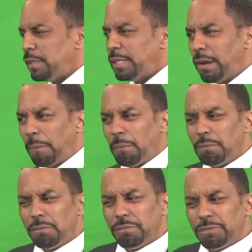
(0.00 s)
Now,
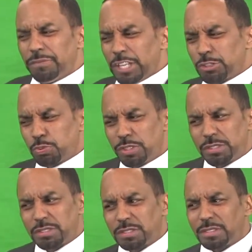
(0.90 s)
this
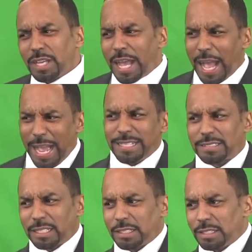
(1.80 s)
was Isaac,